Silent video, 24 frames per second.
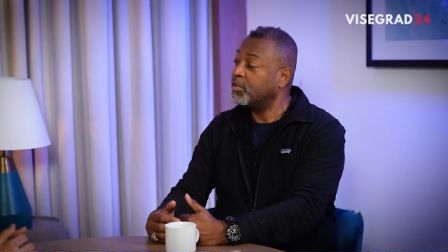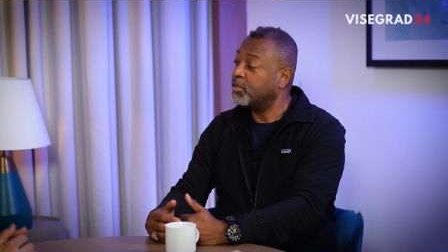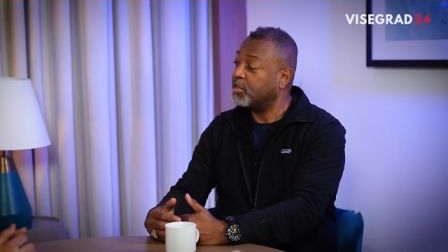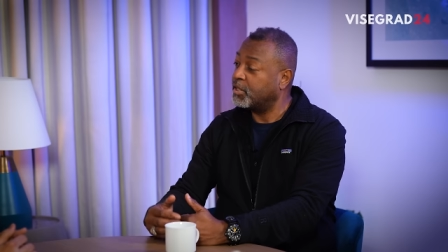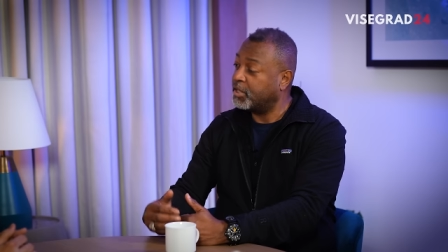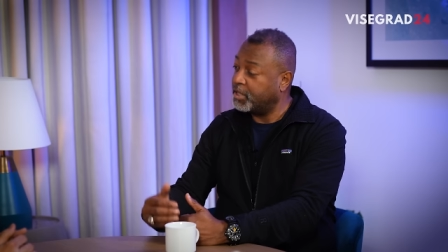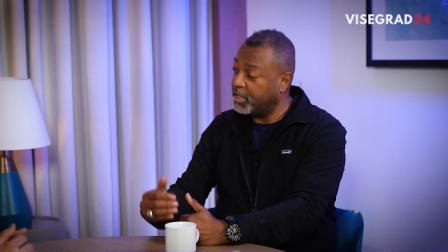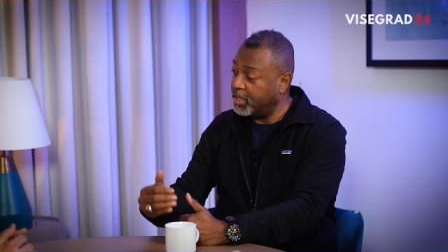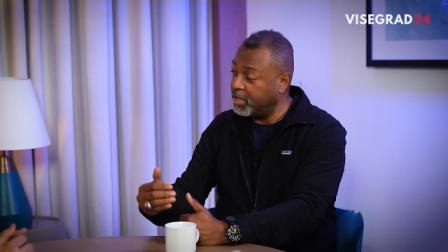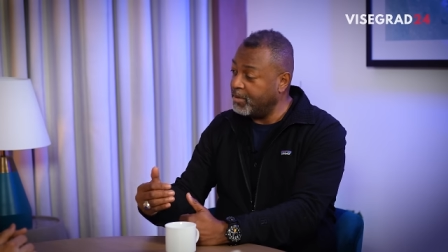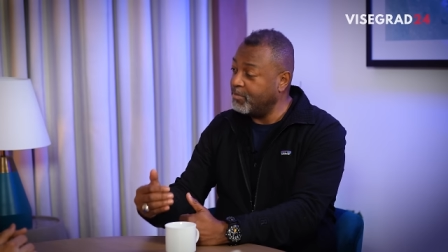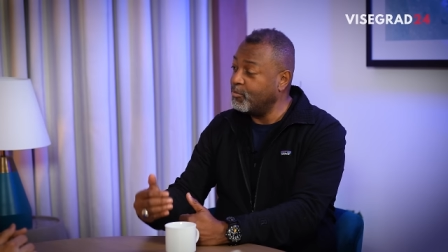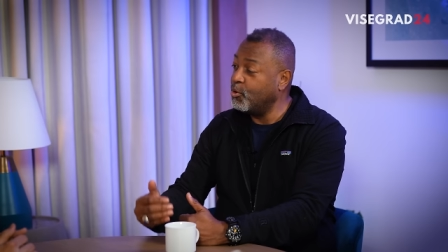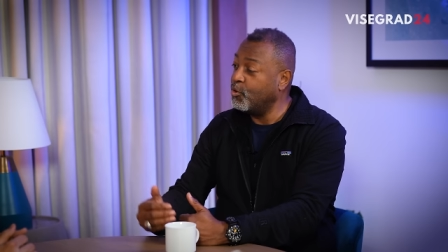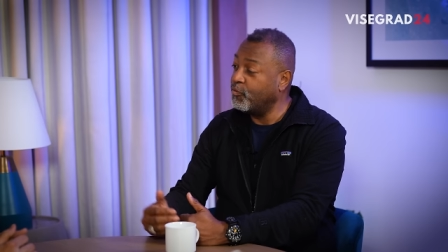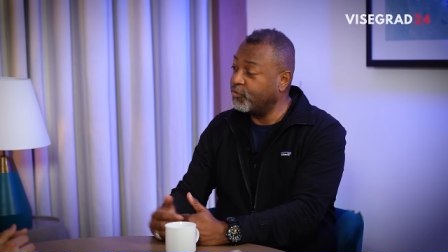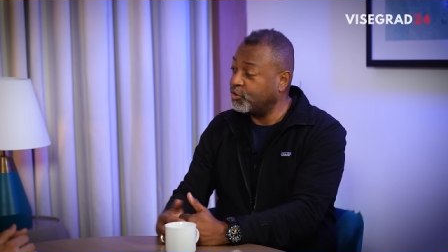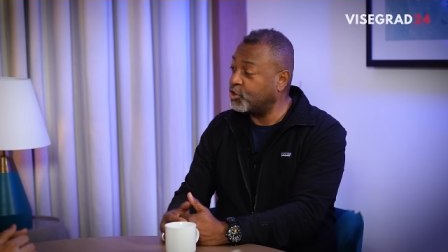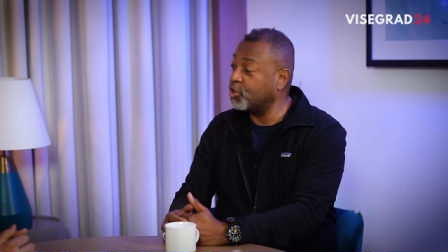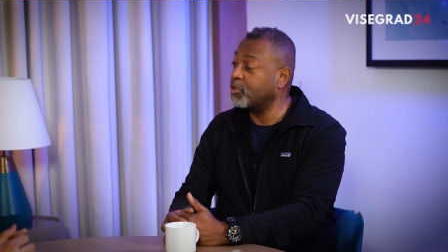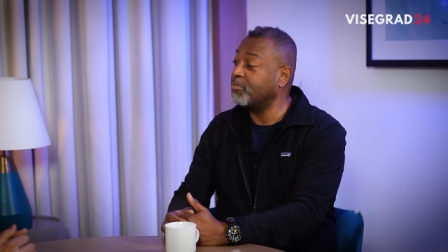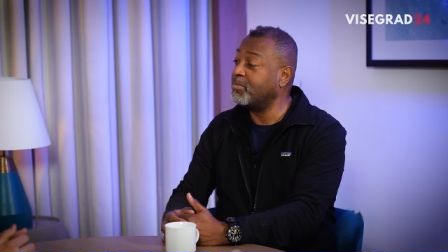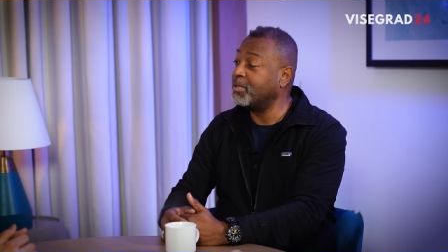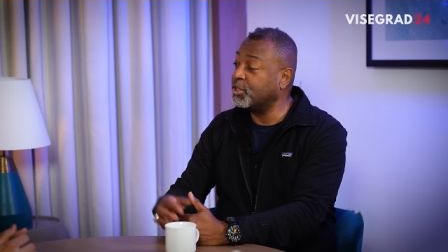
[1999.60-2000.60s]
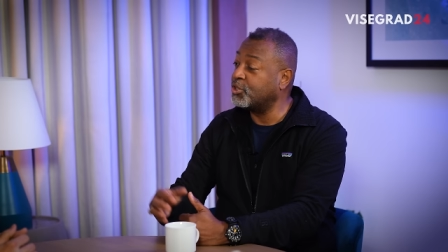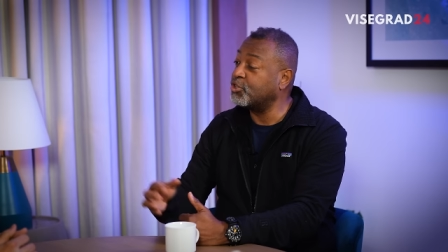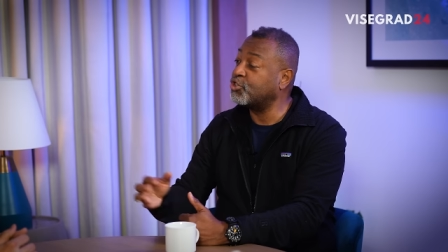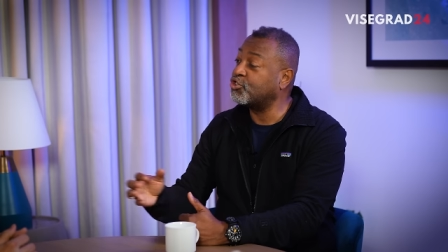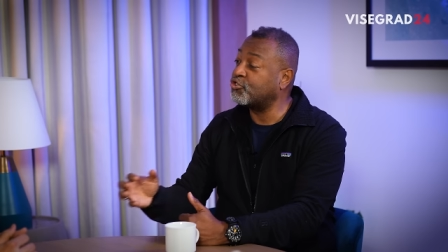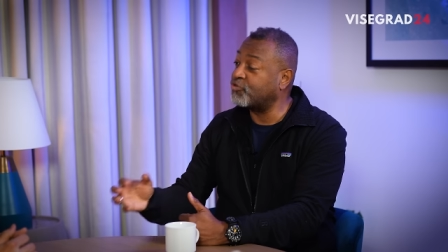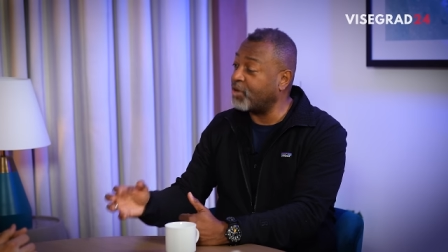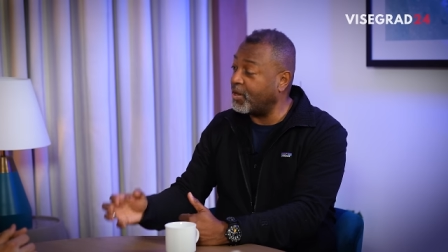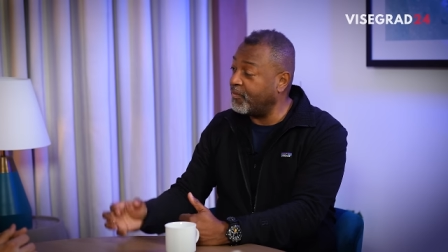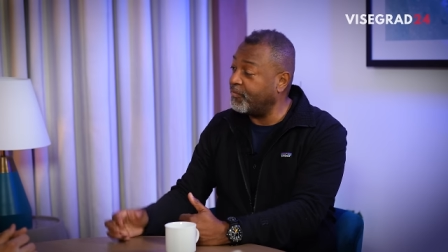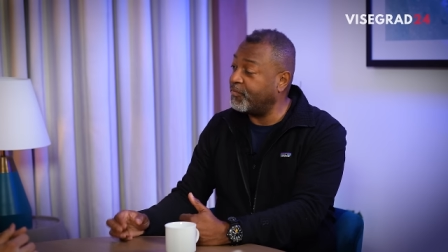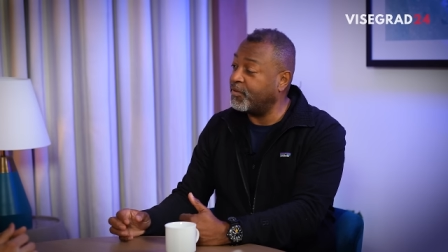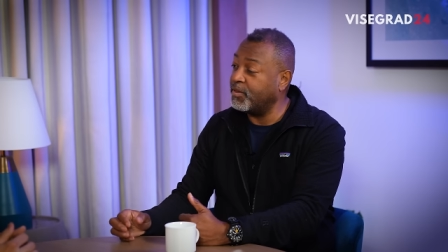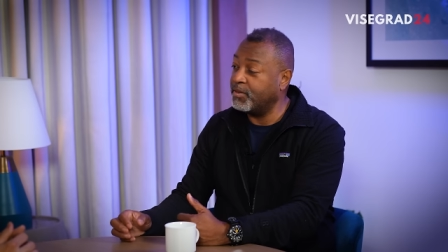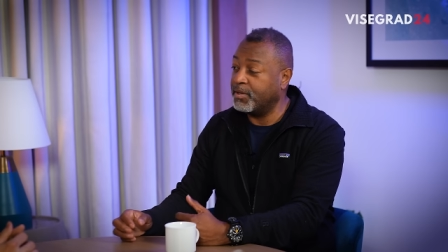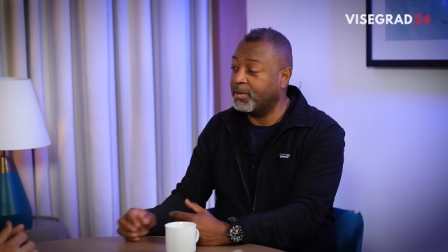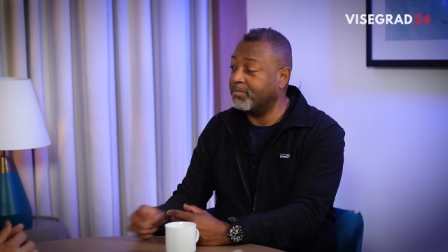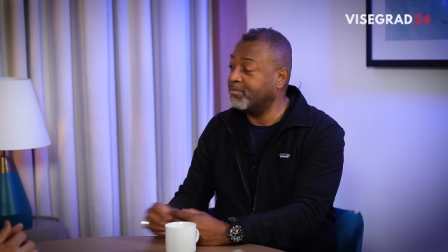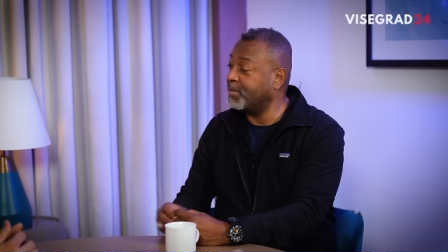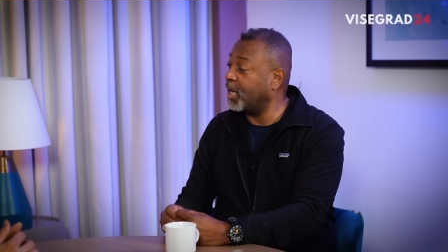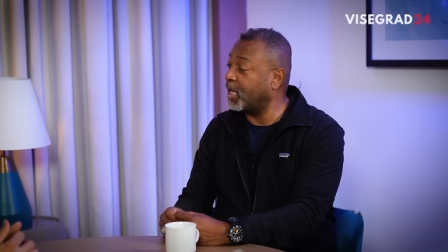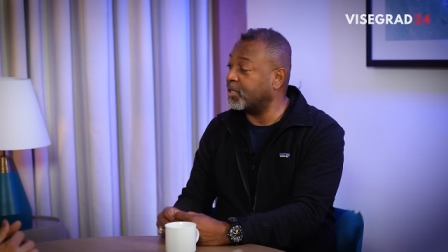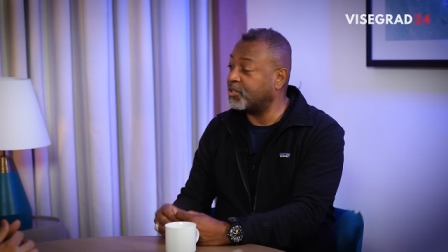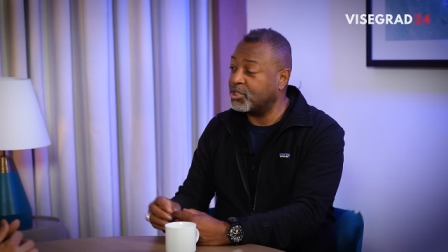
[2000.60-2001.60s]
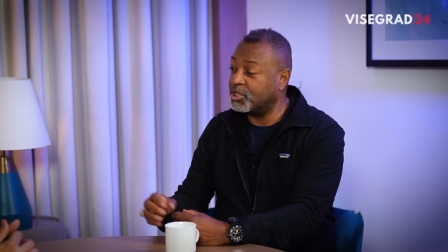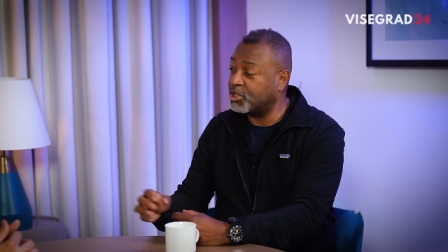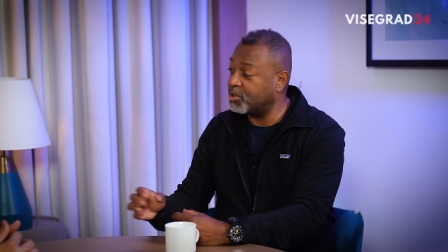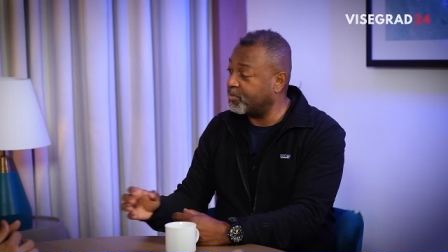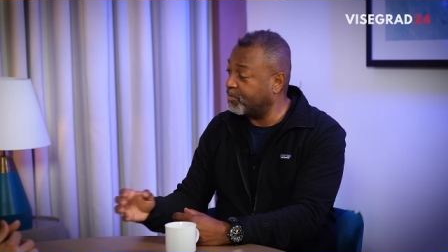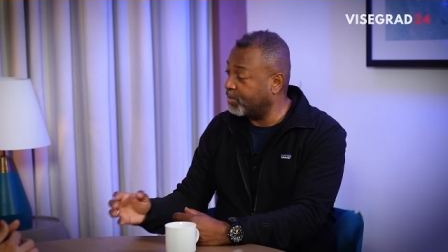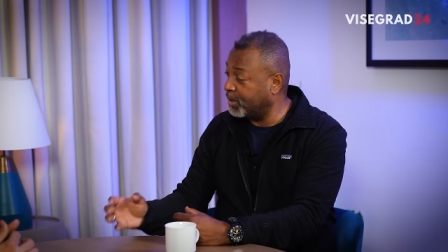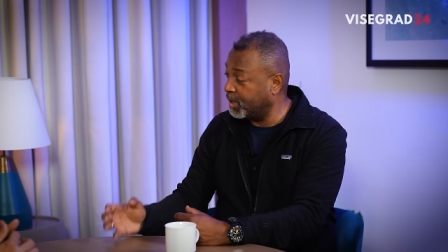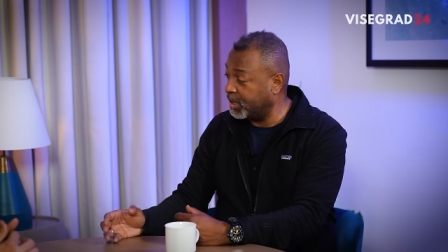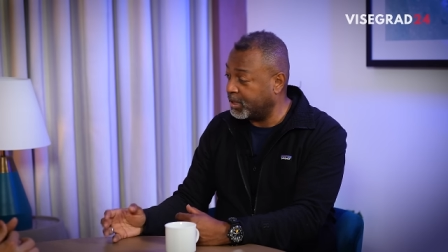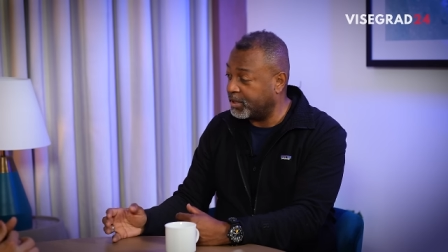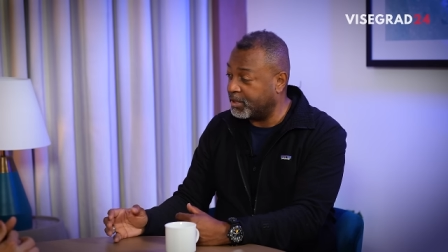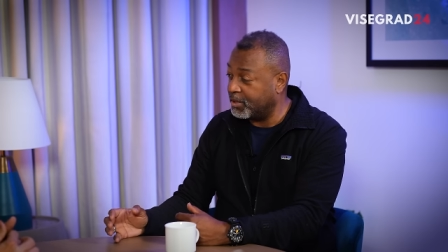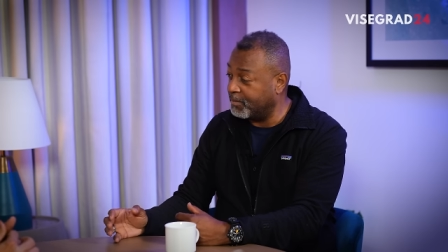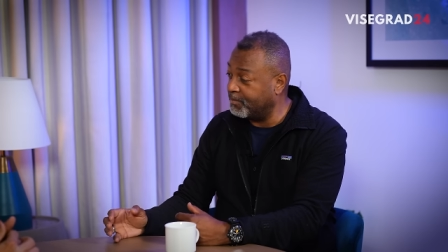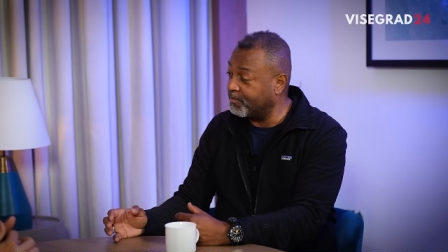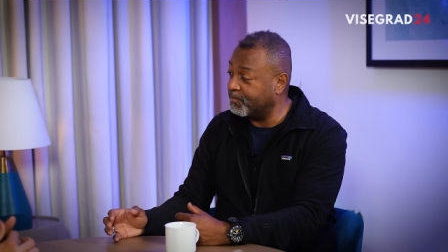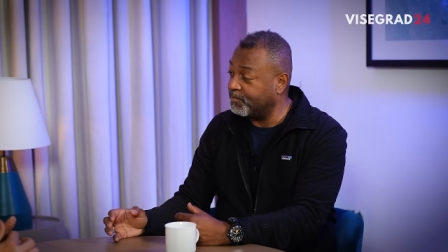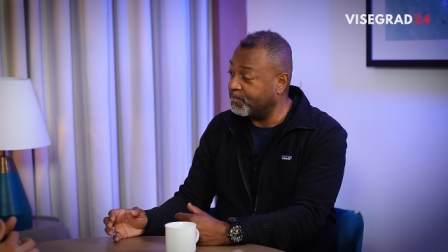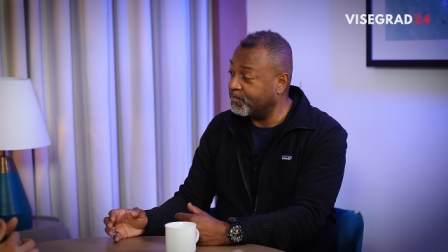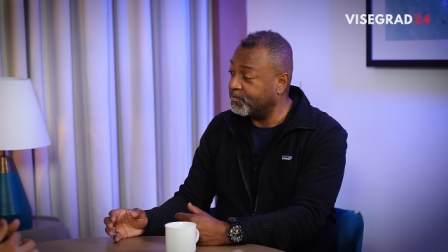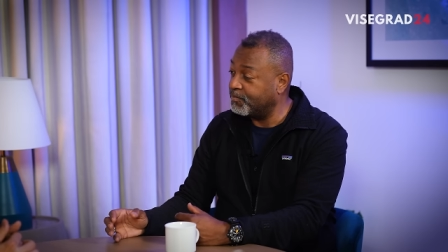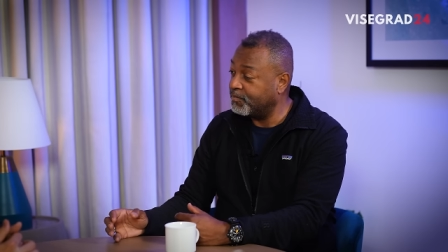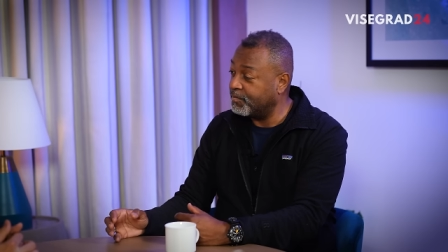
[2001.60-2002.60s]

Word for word: the key move should have been to strengthen them, not to split them.